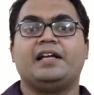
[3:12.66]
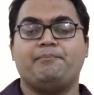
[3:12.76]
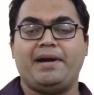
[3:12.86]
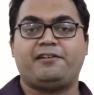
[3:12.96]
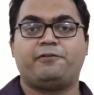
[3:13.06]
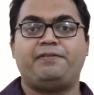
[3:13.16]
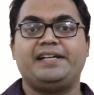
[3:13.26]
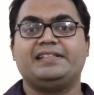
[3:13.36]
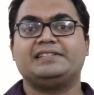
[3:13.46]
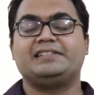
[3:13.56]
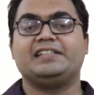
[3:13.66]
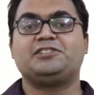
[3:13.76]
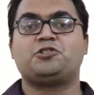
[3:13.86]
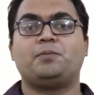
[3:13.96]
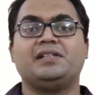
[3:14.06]
macrophages,
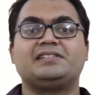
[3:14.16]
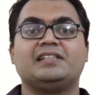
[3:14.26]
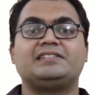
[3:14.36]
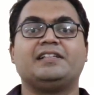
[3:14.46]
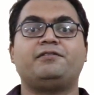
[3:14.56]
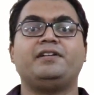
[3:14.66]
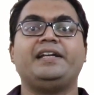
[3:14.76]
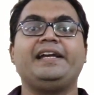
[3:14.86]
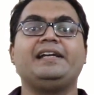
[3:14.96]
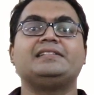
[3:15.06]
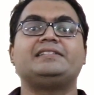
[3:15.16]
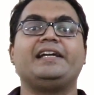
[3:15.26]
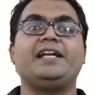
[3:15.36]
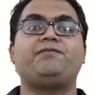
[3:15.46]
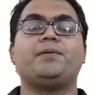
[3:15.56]
stromal cells, they release
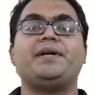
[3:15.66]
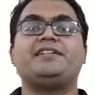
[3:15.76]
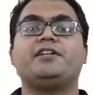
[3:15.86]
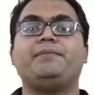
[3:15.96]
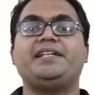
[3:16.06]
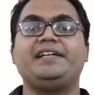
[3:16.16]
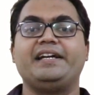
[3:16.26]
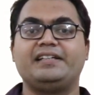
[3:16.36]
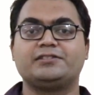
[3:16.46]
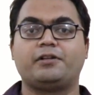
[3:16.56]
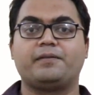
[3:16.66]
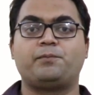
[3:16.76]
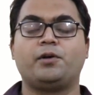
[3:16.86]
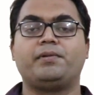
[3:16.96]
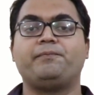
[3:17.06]
the inflammatory mediators or
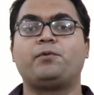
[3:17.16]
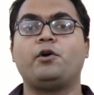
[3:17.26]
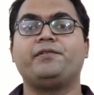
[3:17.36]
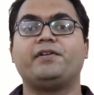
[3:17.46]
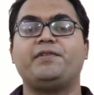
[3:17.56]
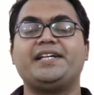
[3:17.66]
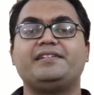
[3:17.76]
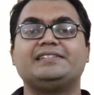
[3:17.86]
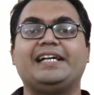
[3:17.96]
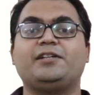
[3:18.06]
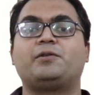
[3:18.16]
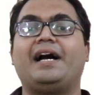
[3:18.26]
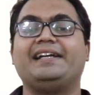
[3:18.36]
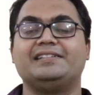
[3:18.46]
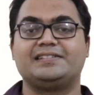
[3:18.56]
pro-inflammatory
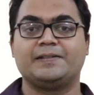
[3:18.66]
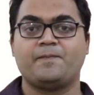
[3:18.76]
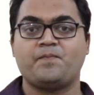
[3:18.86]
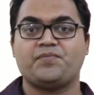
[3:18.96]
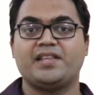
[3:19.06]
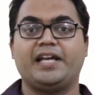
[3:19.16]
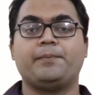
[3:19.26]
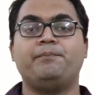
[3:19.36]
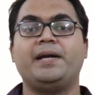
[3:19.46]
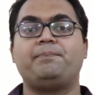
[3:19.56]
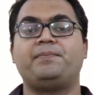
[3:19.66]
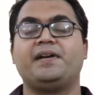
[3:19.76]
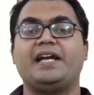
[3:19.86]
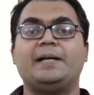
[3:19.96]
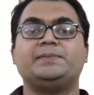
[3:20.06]
cytokines like MIP,
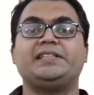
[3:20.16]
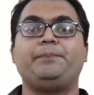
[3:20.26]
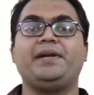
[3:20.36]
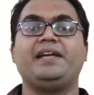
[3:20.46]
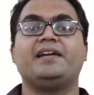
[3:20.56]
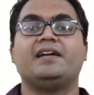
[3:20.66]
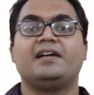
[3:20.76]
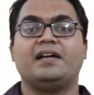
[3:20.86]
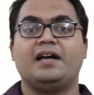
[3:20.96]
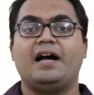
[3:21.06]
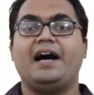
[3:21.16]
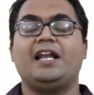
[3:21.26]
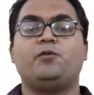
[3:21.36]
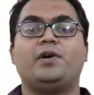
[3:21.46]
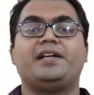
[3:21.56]
MCP,
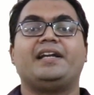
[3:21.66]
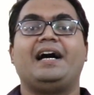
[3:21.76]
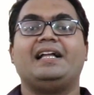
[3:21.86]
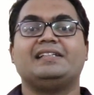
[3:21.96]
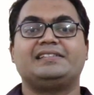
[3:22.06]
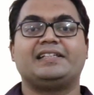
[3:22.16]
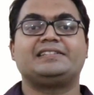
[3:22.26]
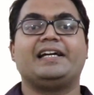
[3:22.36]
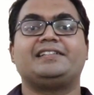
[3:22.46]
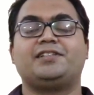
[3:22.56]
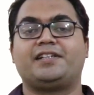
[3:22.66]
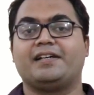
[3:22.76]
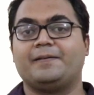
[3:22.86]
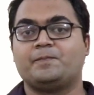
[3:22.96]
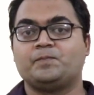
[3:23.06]
IL-1, IL-6, etc.